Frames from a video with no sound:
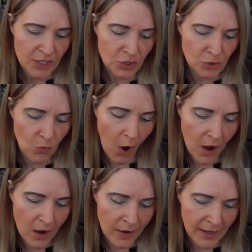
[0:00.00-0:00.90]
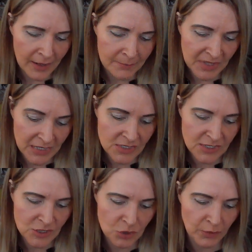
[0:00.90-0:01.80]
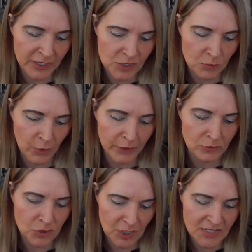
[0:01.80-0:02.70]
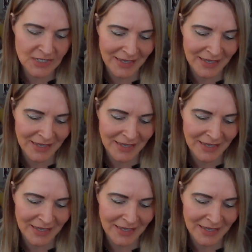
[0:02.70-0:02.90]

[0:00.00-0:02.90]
you are um, in a situation where you just